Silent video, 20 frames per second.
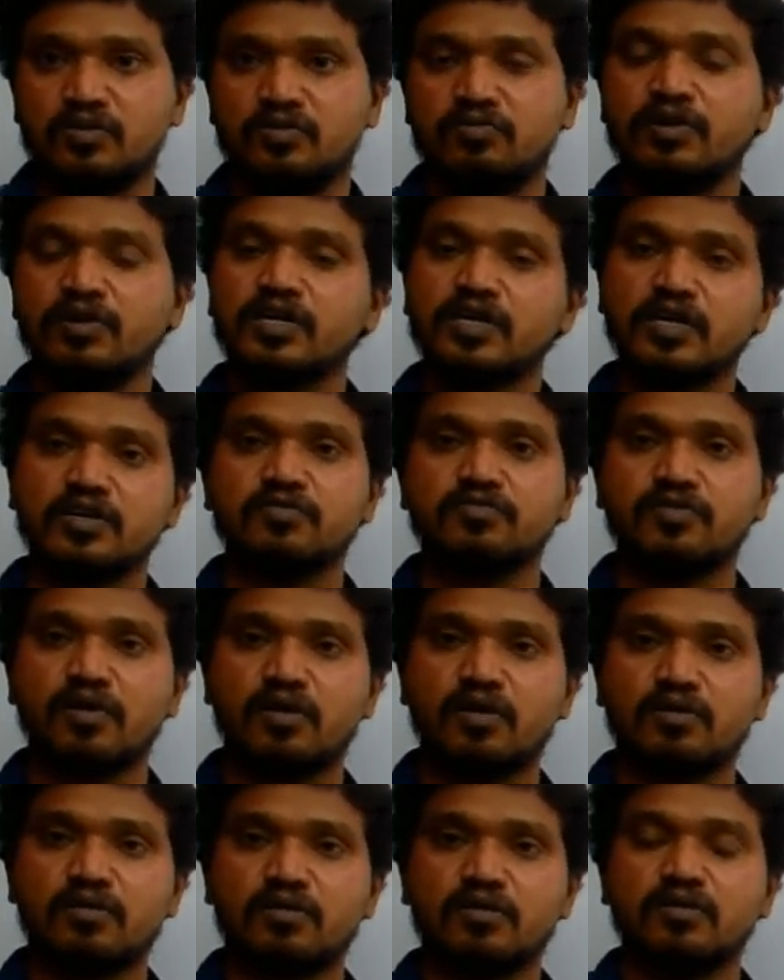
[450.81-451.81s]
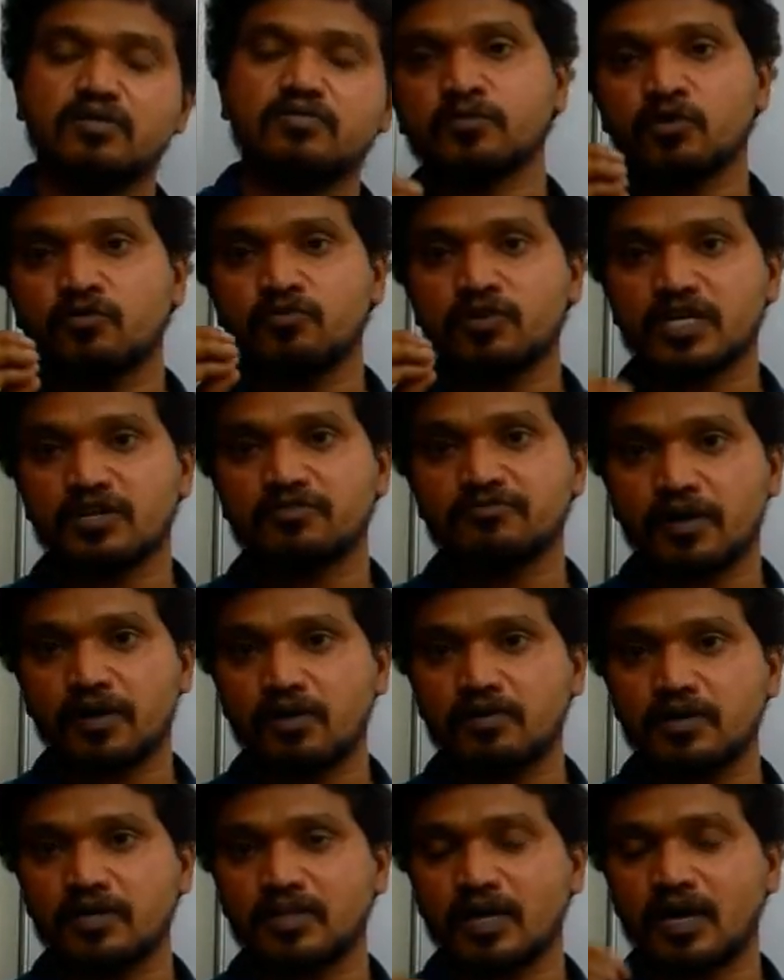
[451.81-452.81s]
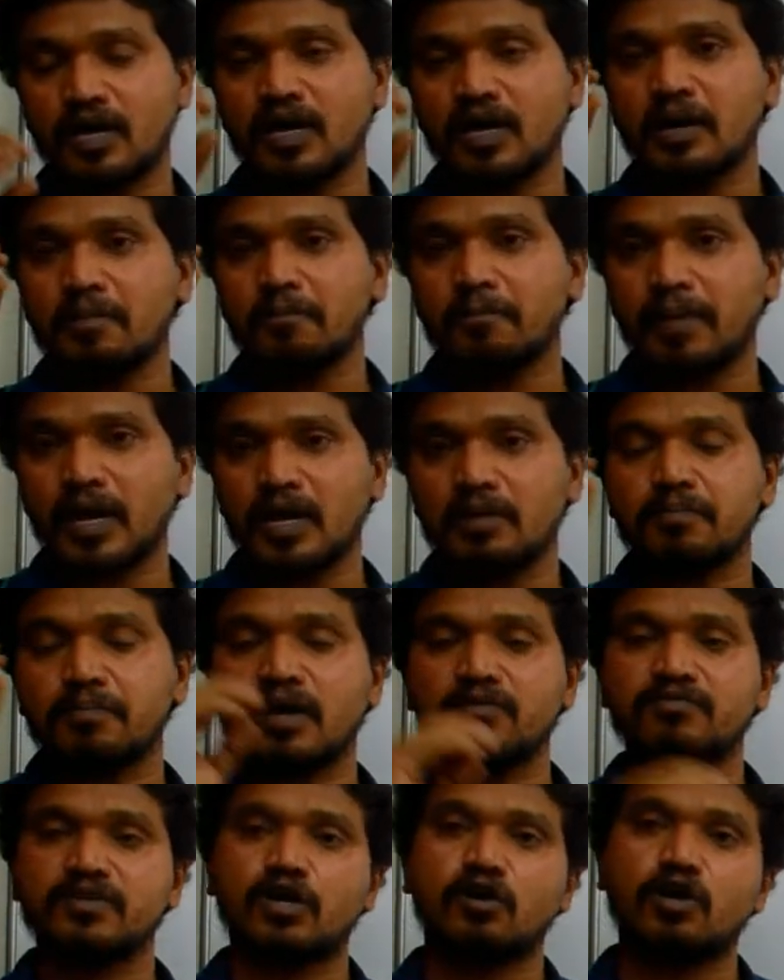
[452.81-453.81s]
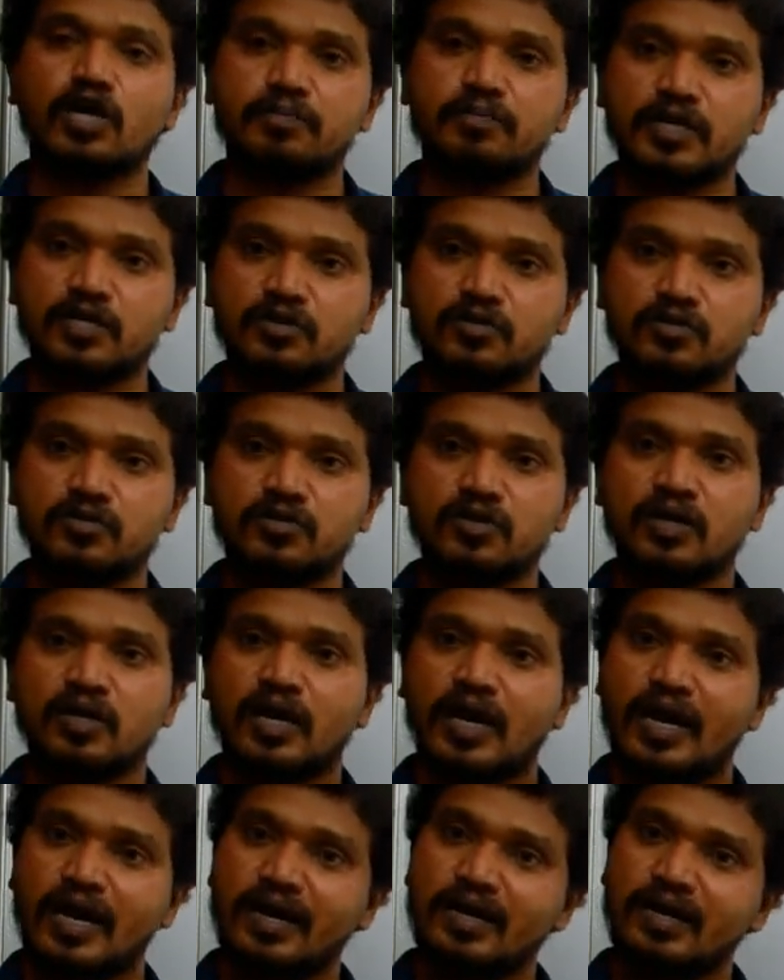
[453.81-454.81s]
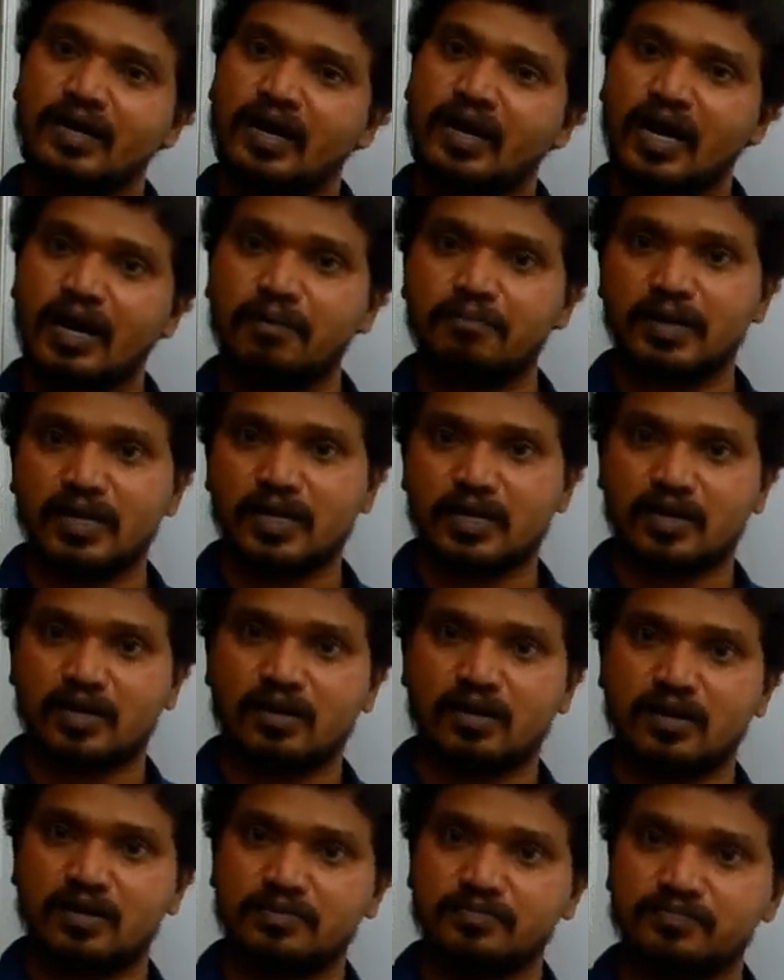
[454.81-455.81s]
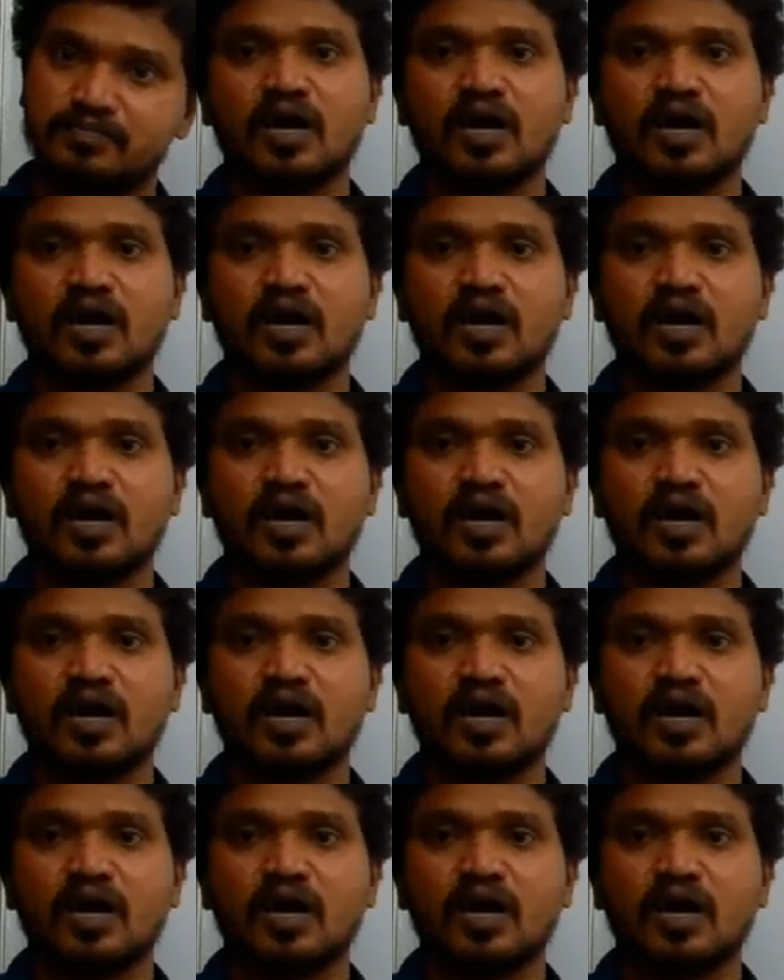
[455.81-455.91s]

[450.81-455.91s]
Where can you found? We can found in the pulp of developing tooth and umbilical cord.